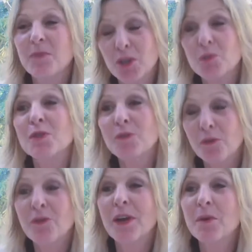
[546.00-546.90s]
Because it was for
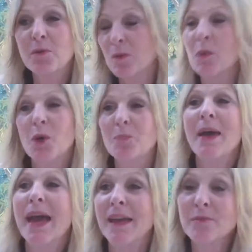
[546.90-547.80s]
free, we weren't
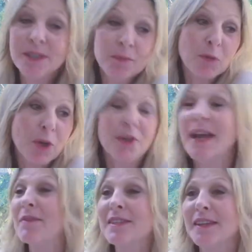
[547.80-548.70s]
paid. We said, but we already
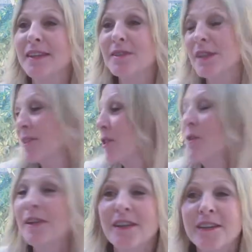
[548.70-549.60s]
had the tickets, so let's go
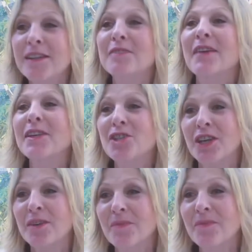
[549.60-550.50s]
on an
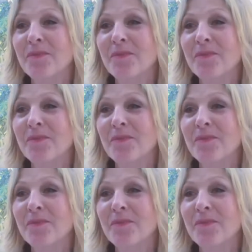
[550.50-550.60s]
adventure.